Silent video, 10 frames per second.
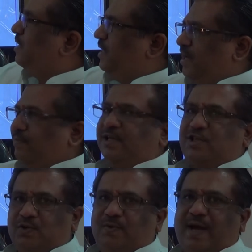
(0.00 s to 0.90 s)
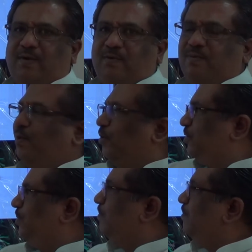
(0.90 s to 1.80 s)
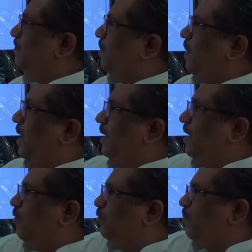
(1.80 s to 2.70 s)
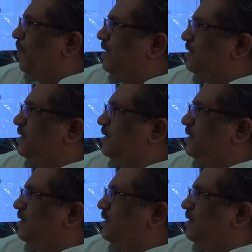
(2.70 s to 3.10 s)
animals do have both. And how do plants